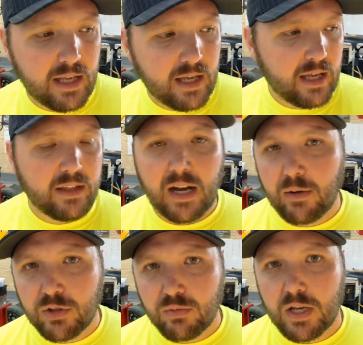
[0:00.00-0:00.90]
that I
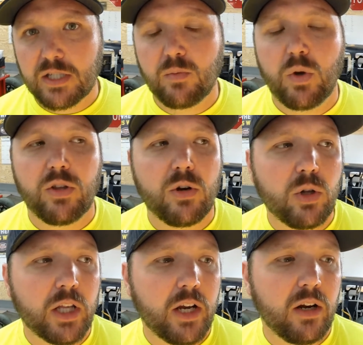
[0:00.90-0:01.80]
was racing with
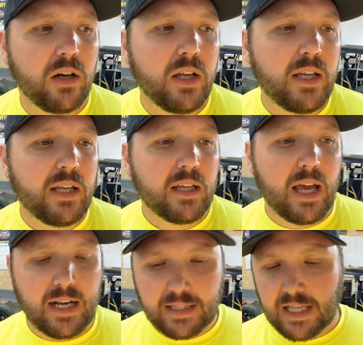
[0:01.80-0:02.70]
earlier,
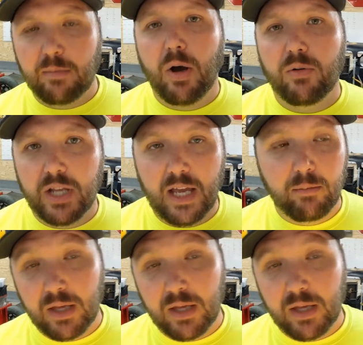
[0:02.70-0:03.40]
kind of T-boned him.